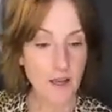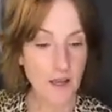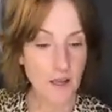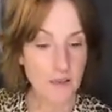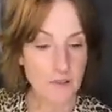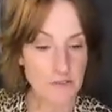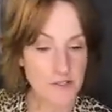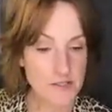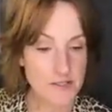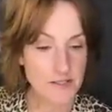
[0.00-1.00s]
Let me
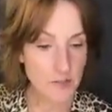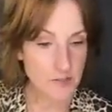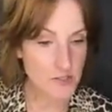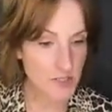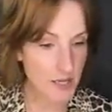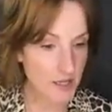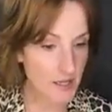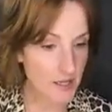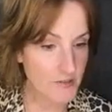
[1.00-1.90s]
just double check.